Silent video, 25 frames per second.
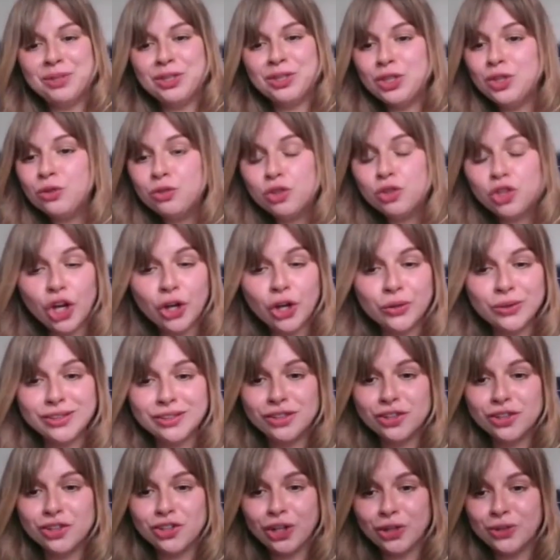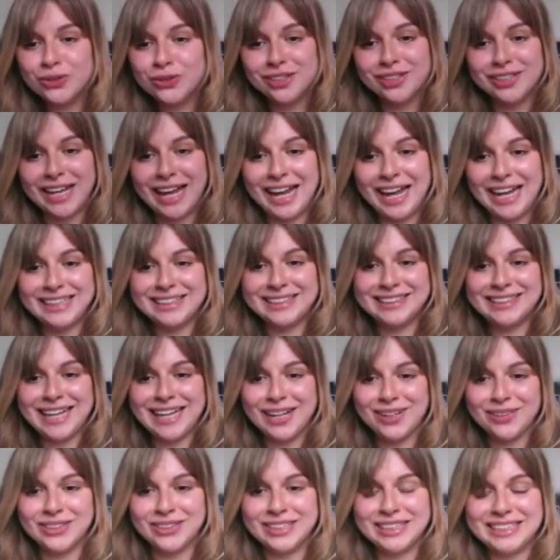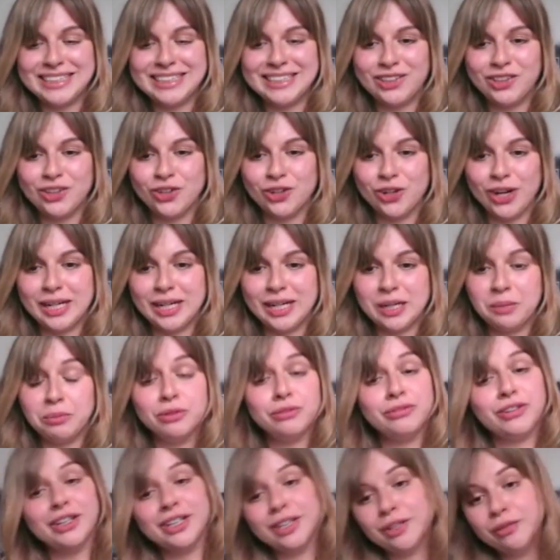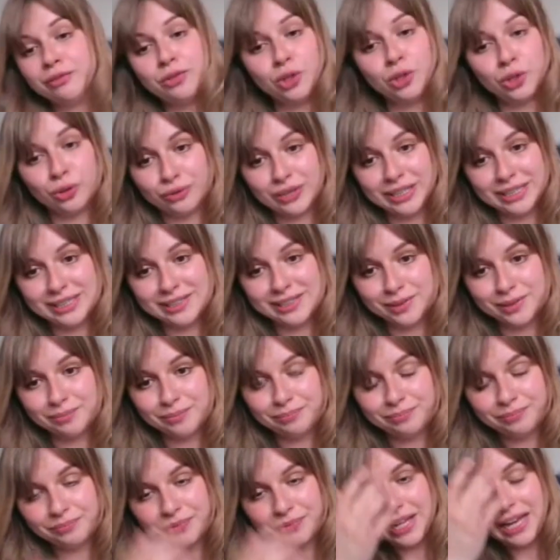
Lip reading: You've chosen a salary teacher training provider for a reason.